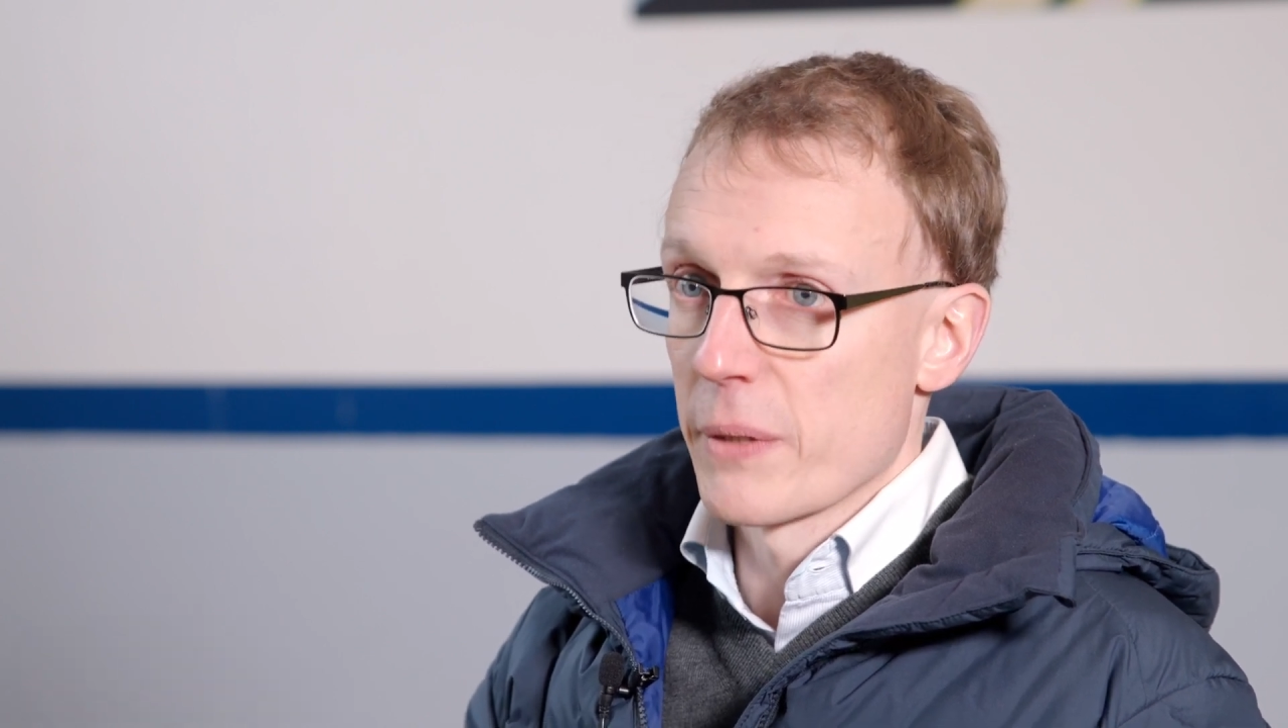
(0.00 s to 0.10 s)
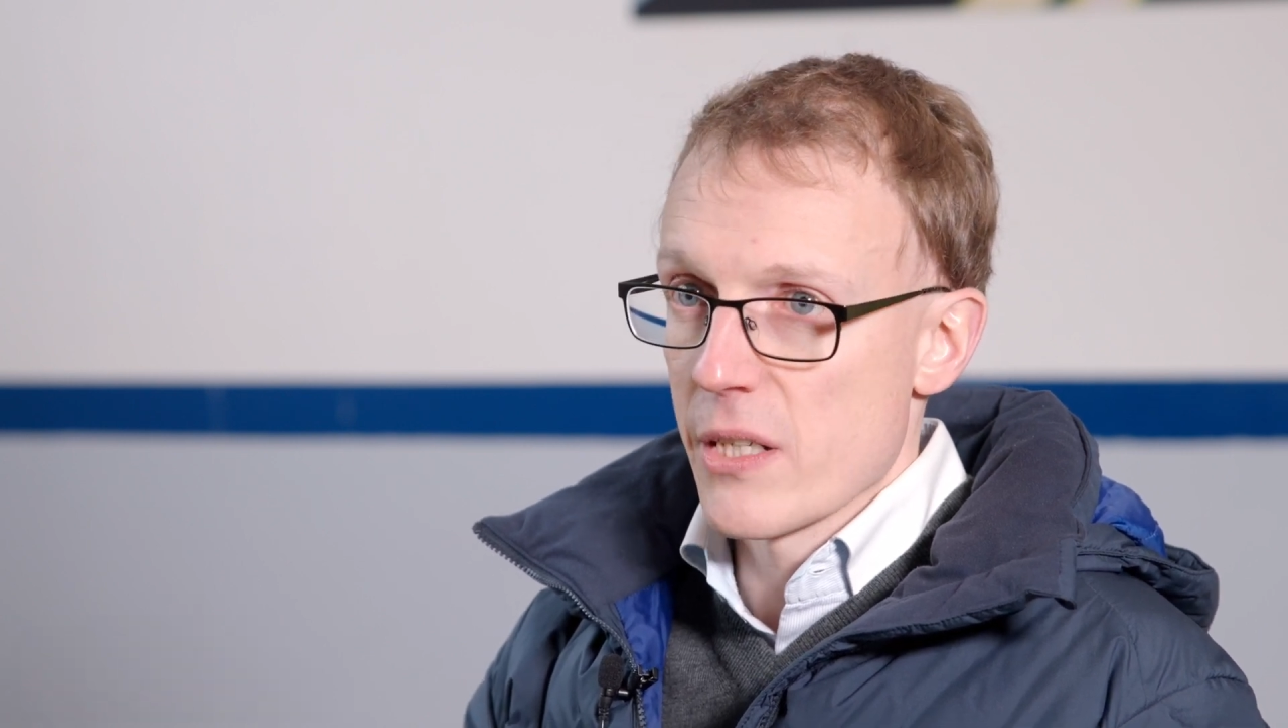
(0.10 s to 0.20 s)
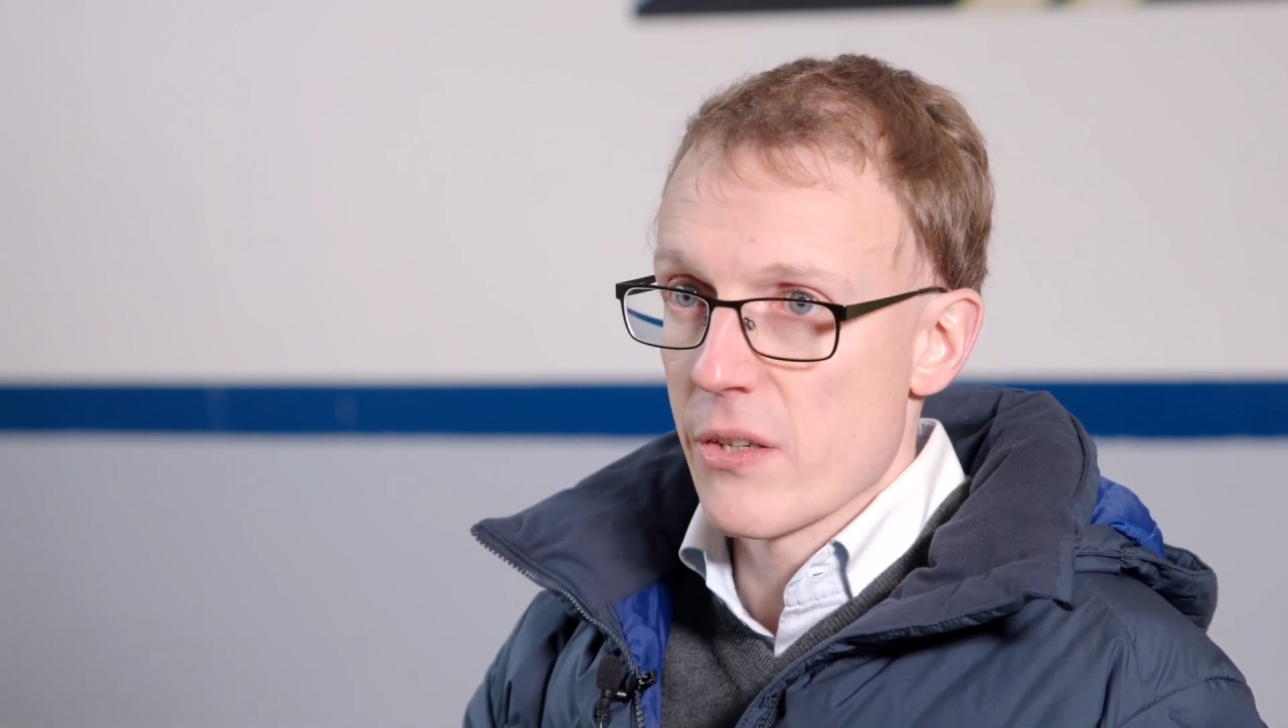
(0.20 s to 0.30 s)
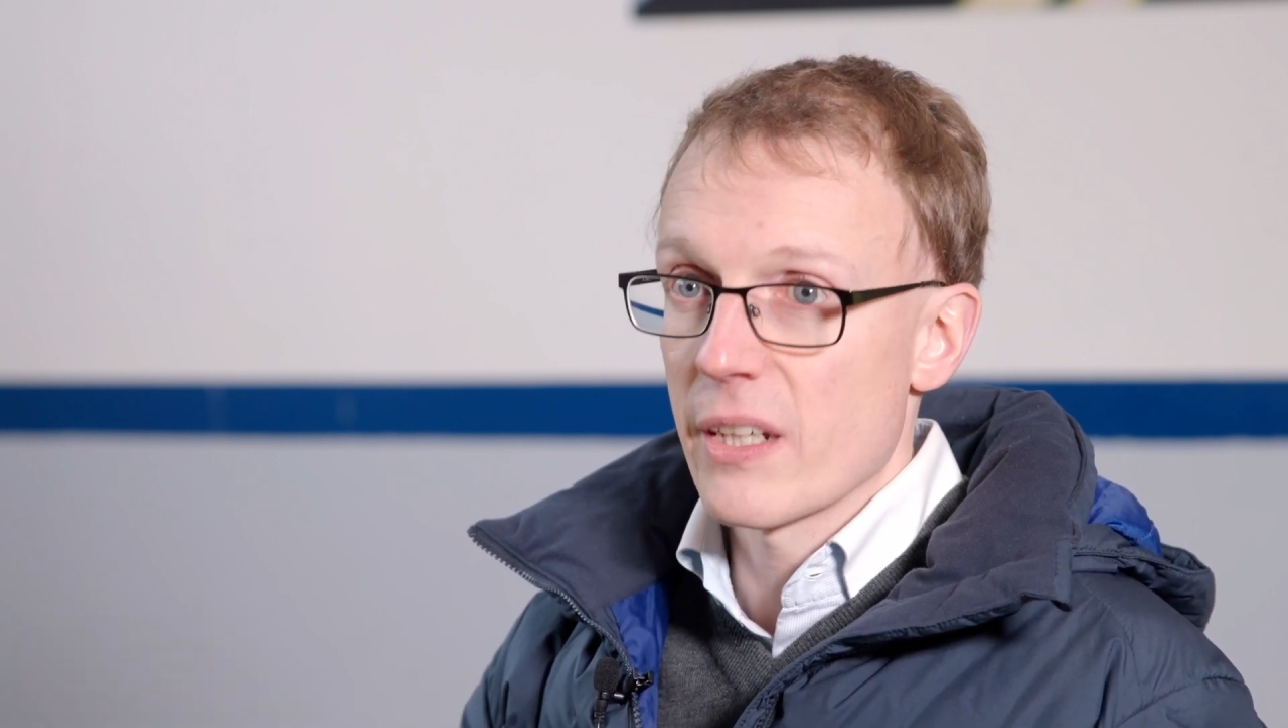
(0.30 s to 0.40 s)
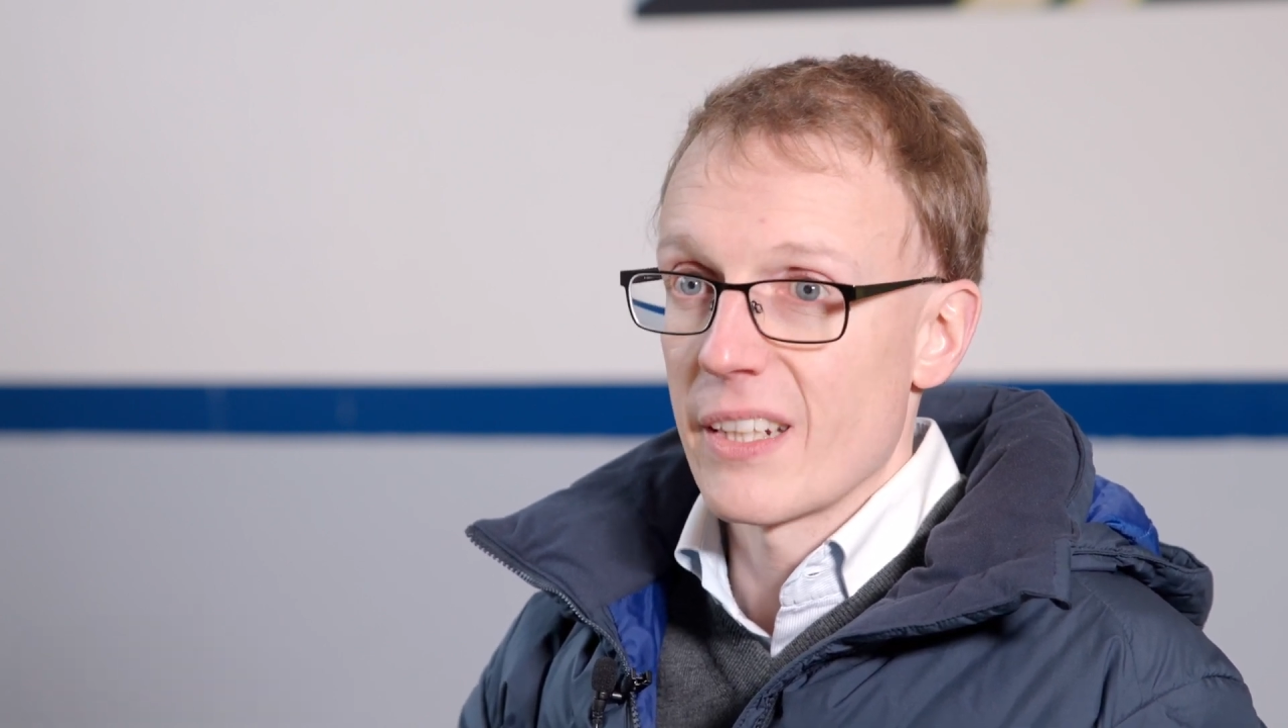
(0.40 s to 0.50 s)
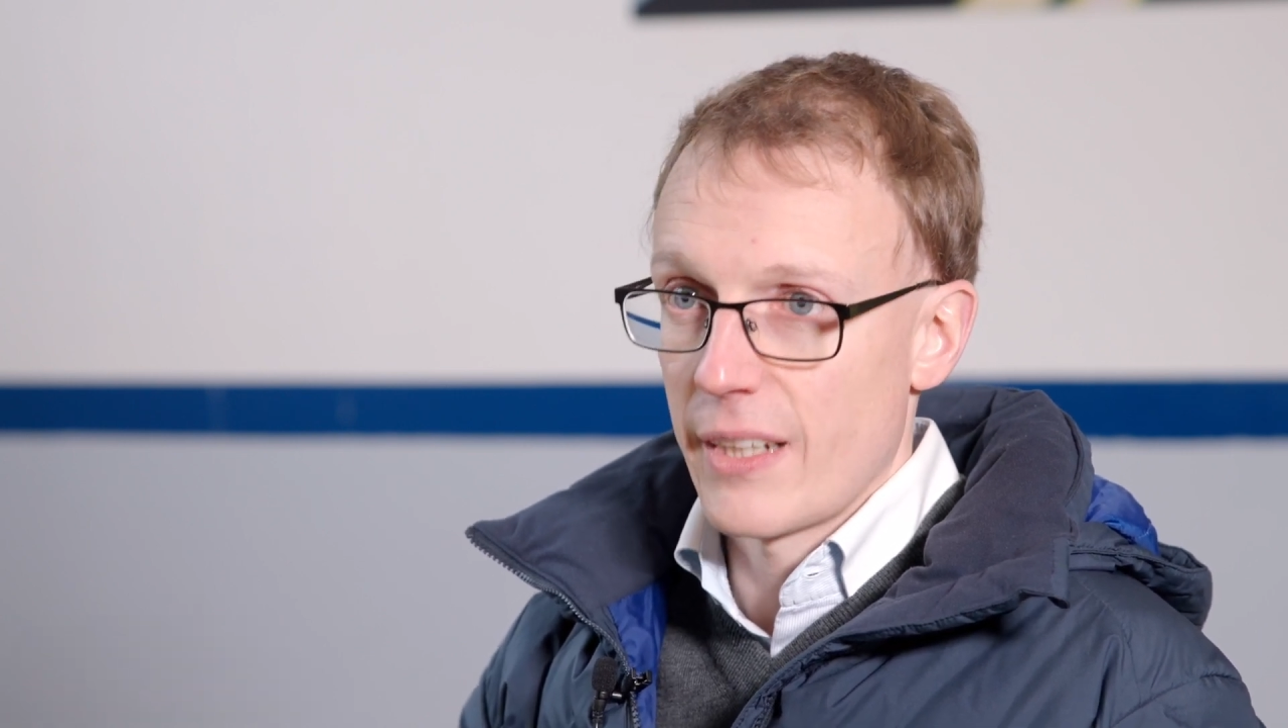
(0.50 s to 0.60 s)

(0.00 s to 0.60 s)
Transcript: per se